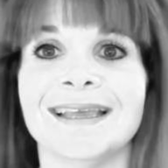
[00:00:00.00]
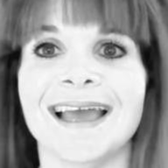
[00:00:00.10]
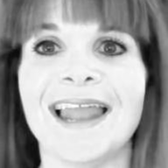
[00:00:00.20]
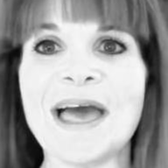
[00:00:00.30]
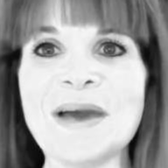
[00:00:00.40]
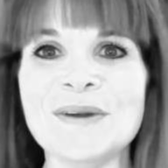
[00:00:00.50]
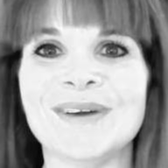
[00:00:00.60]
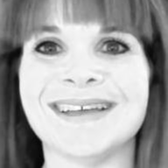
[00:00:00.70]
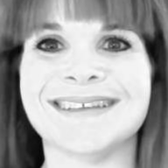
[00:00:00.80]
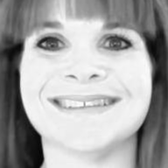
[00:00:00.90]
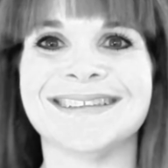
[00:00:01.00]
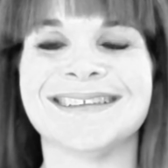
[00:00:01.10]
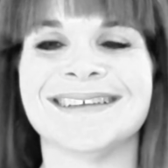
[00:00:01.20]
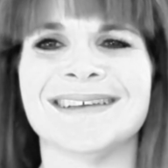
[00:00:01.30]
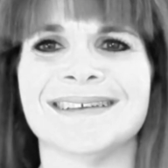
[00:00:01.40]
Hello.
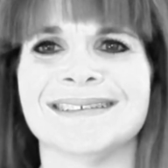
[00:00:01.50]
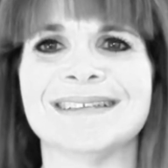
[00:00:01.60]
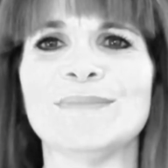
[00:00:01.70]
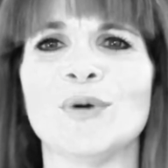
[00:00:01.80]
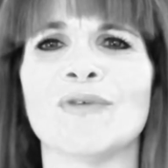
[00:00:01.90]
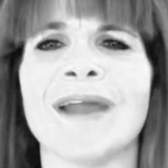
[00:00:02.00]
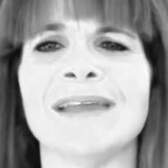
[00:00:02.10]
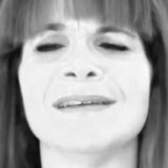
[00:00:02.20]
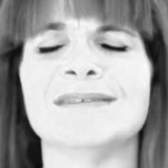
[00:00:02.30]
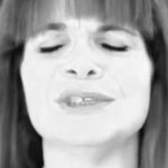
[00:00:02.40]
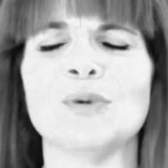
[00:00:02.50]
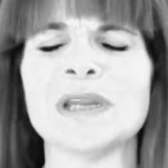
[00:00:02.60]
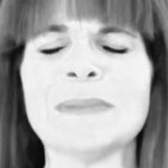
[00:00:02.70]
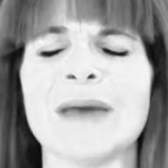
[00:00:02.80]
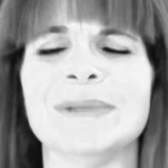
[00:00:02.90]
I'm not great at
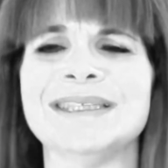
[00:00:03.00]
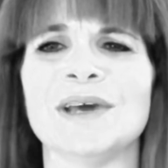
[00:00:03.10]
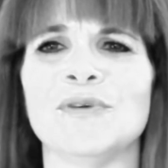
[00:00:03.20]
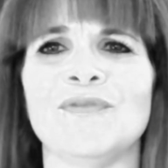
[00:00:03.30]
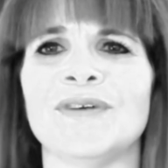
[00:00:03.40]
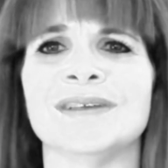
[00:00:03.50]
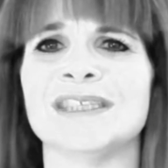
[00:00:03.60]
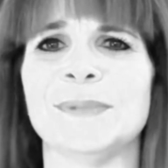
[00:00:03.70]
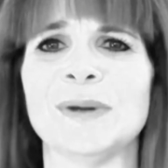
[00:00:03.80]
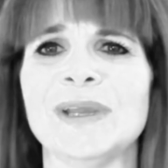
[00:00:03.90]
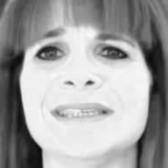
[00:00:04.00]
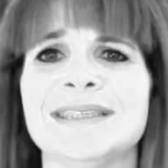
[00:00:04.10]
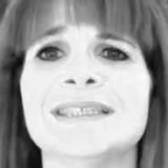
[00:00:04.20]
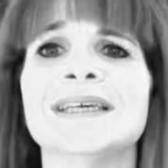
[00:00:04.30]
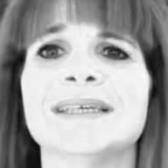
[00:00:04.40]
talking about myself, to be
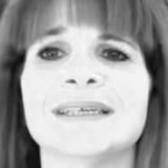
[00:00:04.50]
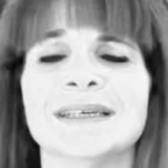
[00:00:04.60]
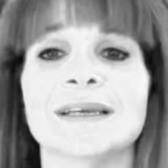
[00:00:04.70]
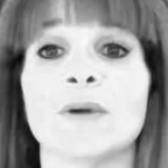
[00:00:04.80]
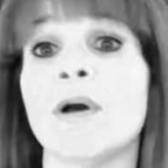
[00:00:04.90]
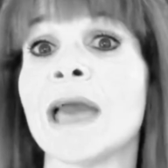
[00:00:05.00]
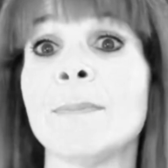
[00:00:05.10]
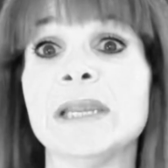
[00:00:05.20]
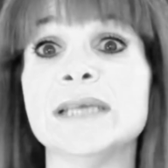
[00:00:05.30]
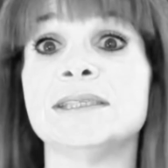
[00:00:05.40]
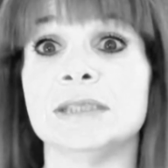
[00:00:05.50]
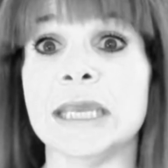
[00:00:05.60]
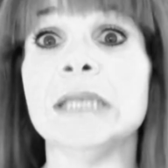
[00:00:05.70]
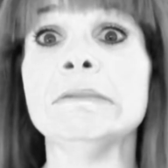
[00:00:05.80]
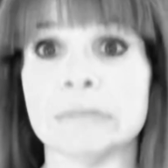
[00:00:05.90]
honest. I'm quite happy
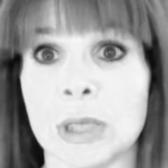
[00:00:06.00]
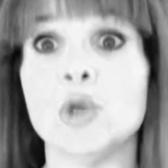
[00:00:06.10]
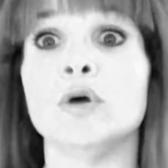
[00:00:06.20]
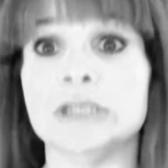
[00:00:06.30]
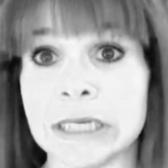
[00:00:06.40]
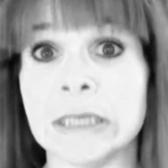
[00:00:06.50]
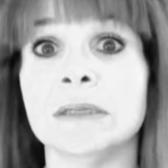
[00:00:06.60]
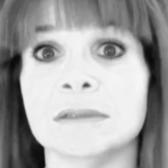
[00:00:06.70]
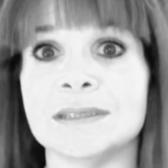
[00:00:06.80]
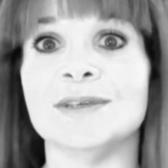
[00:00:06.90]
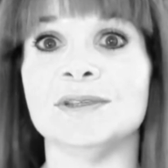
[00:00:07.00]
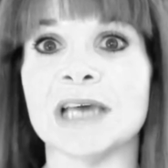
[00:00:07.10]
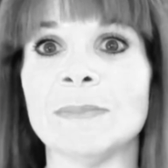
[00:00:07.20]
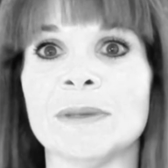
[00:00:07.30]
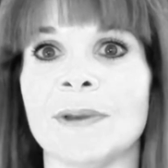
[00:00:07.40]
listening and nodding as you
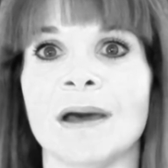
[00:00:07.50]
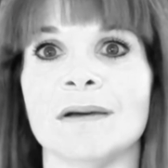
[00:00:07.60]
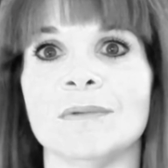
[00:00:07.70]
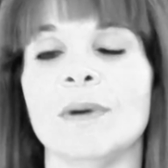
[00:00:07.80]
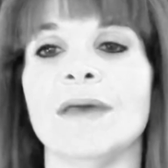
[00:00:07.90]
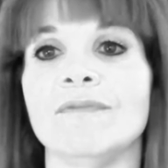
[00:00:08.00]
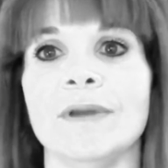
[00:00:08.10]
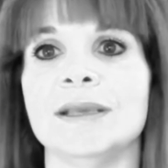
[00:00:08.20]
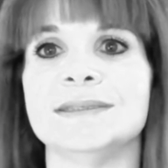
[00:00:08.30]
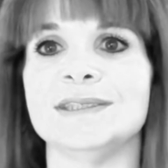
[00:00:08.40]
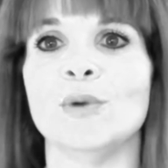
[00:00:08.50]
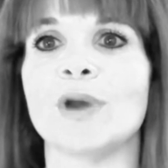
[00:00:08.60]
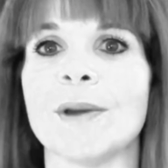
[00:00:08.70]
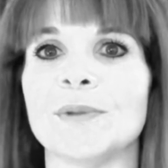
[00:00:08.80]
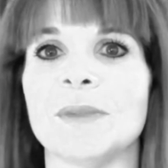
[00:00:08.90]
tell me about whatever it is you're
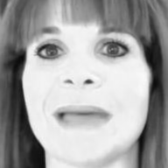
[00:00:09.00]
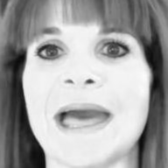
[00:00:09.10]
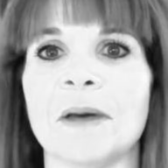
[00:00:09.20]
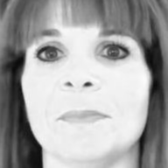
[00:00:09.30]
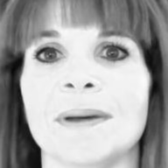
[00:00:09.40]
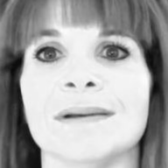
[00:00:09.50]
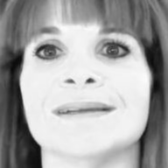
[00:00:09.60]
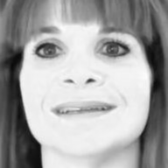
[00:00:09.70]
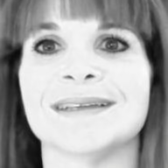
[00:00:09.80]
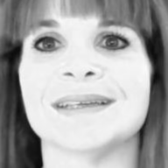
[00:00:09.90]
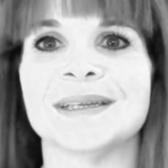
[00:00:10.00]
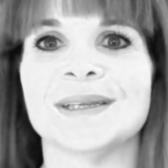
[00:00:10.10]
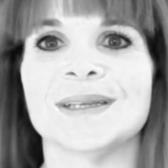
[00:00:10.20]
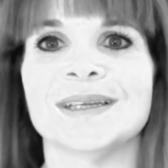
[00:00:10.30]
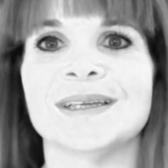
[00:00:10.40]
going on about, but
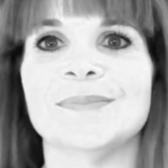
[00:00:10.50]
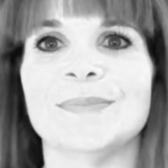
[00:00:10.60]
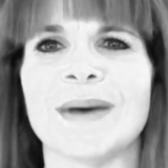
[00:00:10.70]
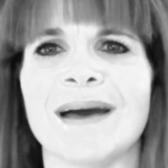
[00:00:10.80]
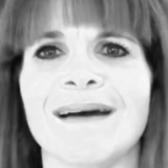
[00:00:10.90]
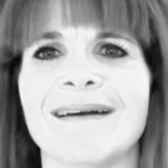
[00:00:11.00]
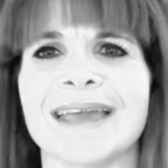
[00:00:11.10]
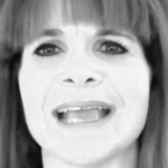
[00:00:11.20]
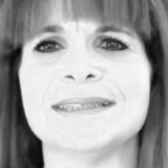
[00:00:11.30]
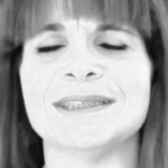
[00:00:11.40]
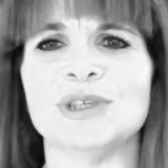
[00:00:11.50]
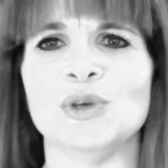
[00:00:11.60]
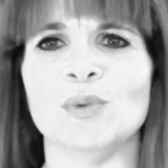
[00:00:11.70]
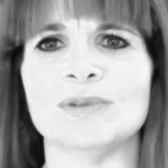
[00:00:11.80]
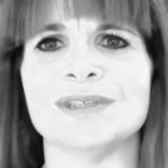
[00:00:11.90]
I guess
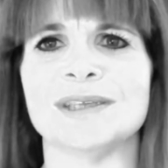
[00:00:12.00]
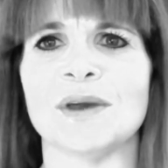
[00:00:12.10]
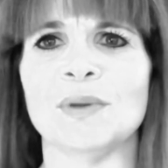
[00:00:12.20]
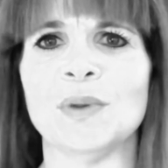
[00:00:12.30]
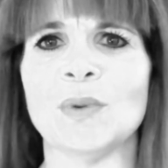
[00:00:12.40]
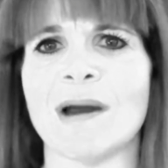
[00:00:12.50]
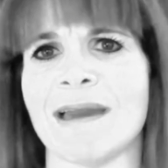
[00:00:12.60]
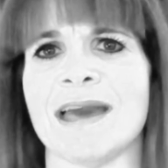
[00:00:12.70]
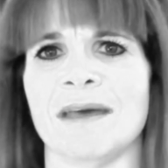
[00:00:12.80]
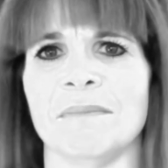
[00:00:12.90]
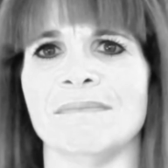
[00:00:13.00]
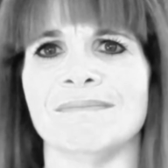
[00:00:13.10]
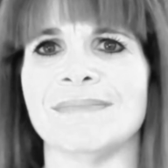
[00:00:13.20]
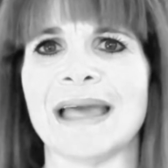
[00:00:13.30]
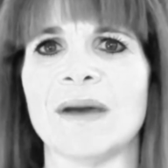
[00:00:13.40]
you want to know who I am,
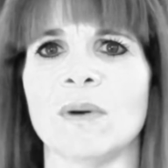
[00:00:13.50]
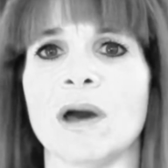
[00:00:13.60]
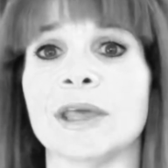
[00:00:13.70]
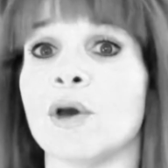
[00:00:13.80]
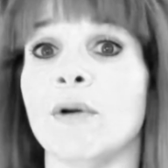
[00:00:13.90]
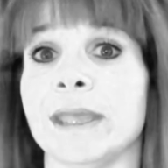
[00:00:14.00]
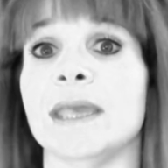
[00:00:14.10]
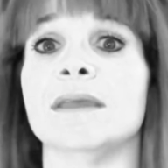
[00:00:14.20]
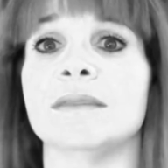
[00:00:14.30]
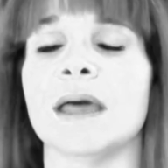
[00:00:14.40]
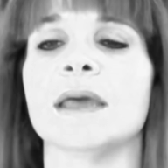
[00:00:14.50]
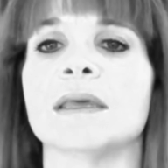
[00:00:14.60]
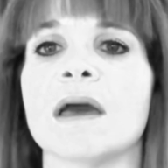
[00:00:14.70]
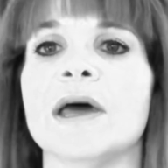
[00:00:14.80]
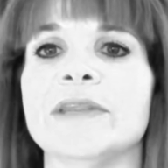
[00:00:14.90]
how I got here, that
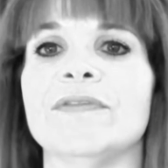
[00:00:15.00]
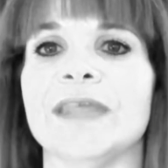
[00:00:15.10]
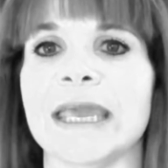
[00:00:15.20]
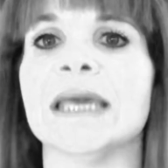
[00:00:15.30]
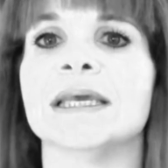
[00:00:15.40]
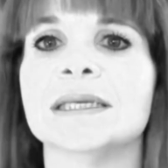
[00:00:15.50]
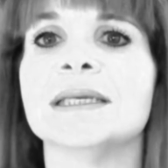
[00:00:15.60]
kind of thing.